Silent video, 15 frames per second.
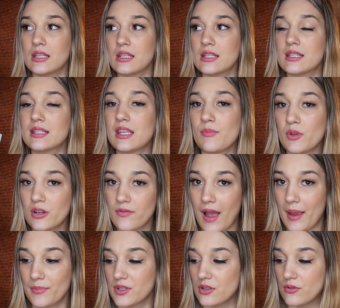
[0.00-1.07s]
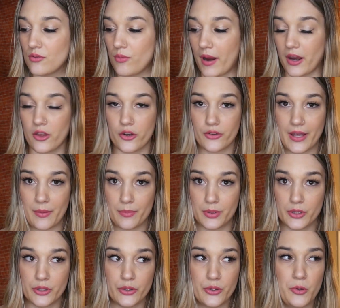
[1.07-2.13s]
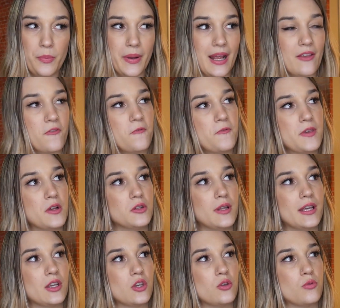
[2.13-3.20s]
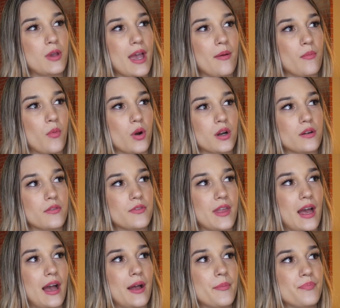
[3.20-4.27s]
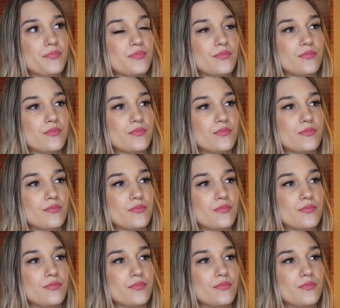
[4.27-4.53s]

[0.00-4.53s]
similar vibe to regular light blue, but I feel like you get more of that